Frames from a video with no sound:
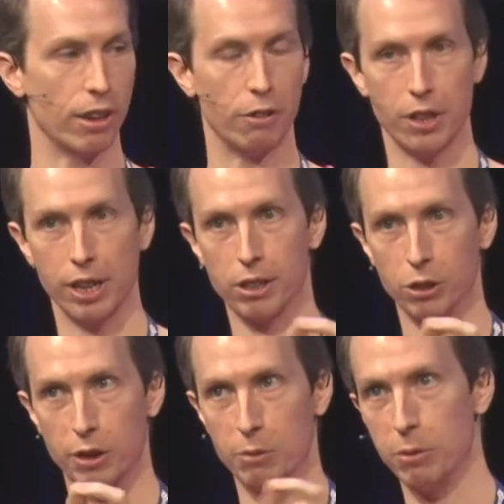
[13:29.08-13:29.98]
of that
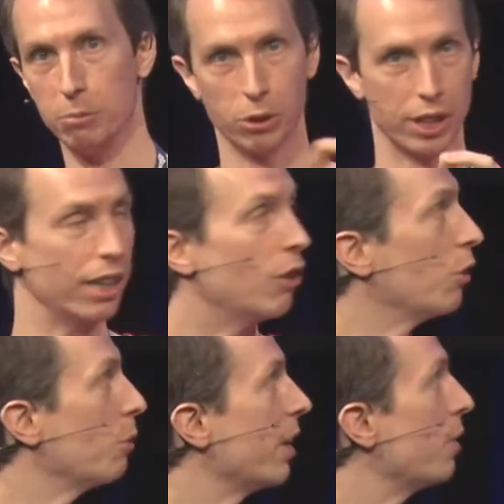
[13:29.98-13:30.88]
color ramp and plugging it
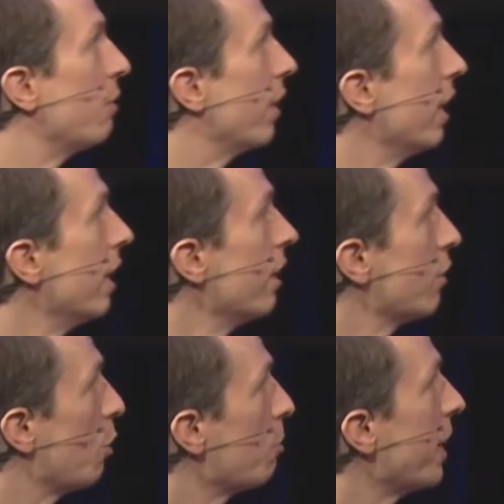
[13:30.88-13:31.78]
all the way over.
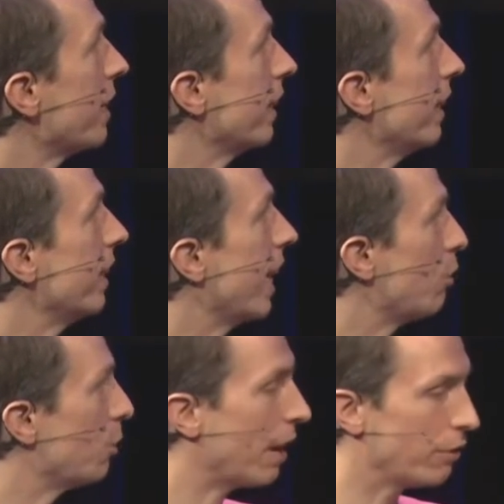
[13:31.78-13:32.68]
So it's basically now
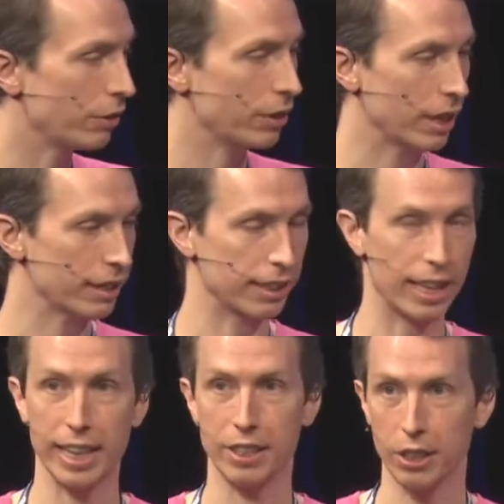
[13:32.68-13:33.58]
you have a
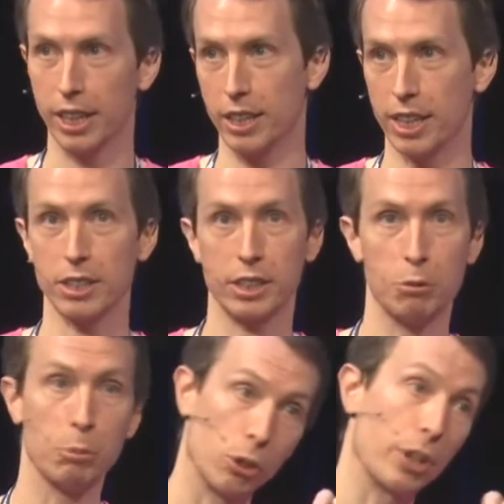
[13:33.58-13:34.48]
slider that you can
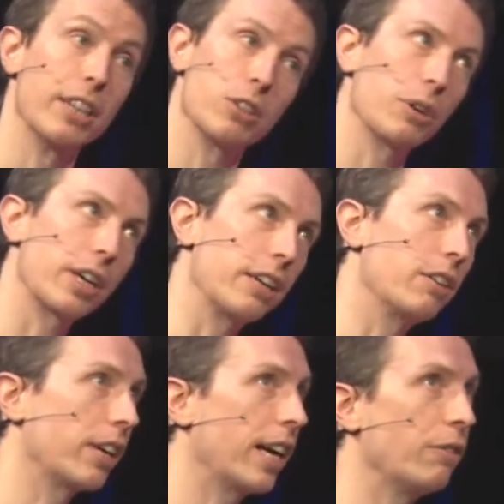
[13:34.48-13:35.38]
actually plug into a
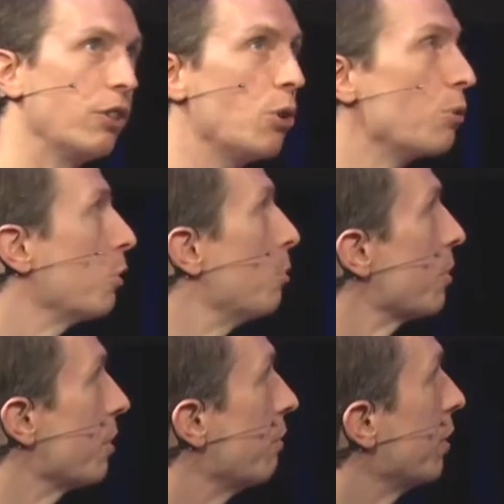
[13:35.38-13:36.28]
kind of node group or
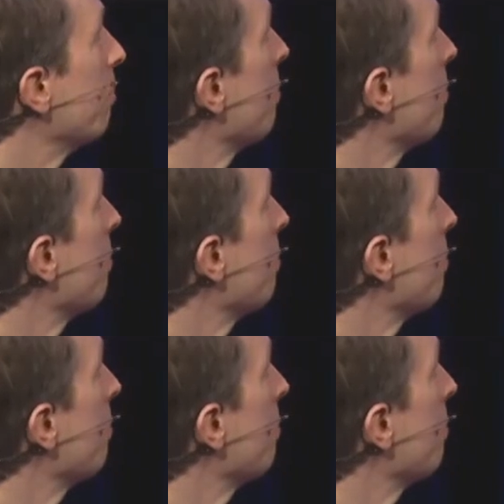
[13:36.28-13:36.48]
something.